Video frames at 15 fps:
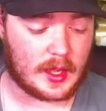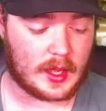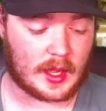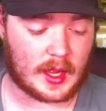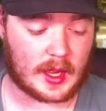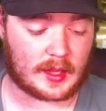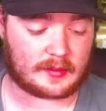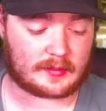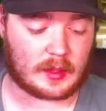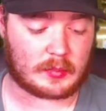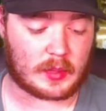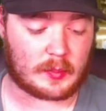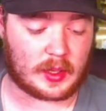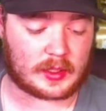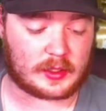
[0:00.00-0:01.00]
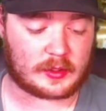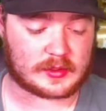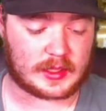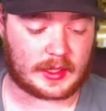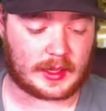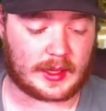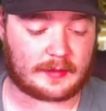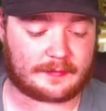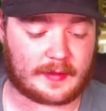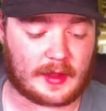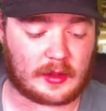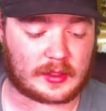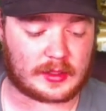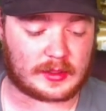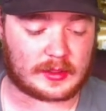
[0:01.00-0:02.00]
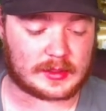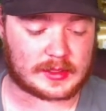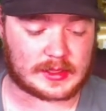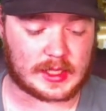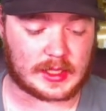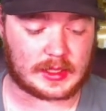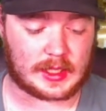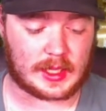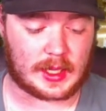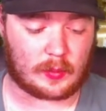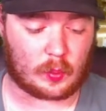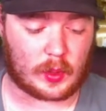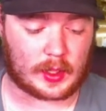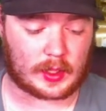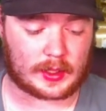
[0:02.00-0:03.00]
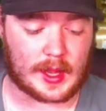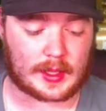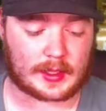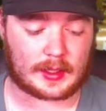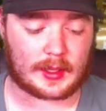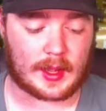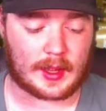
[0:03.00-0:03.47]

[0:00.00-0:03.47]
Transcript: Uh, the Tampa Bay Buccaneers and uh, Falcons Sunday, 1 o'clock.